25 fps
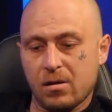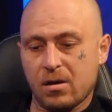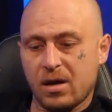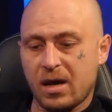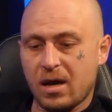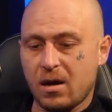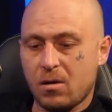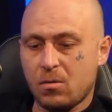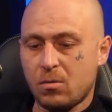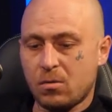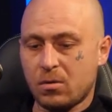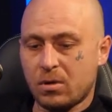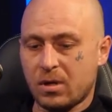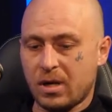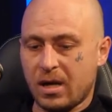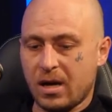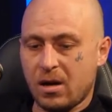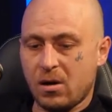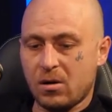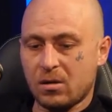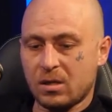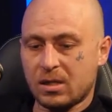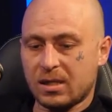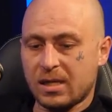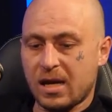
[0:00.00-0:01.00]
but
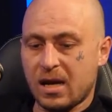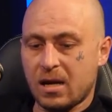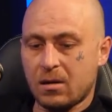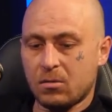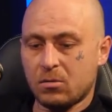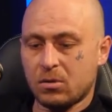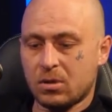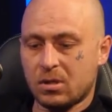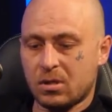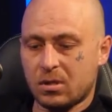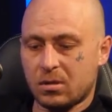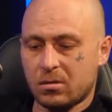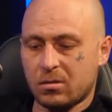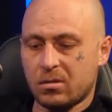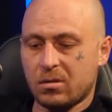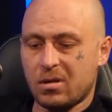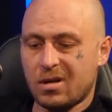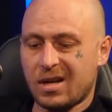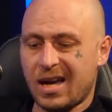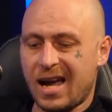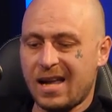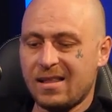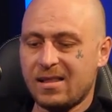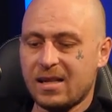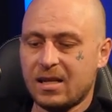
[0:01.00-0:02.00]
how it started was,
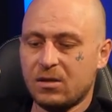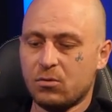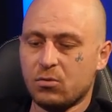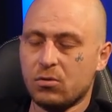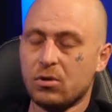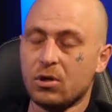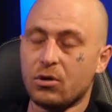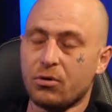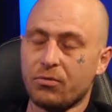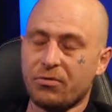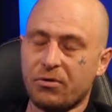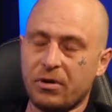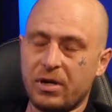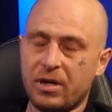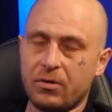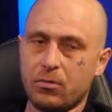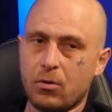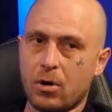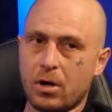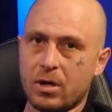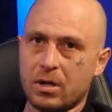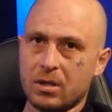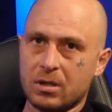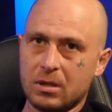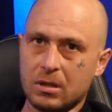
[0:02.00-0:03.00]
like, Adelaide's were like graffiti
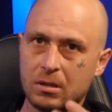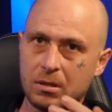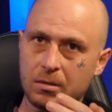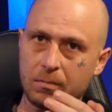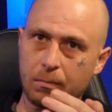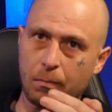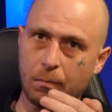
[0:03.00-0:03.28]
writers.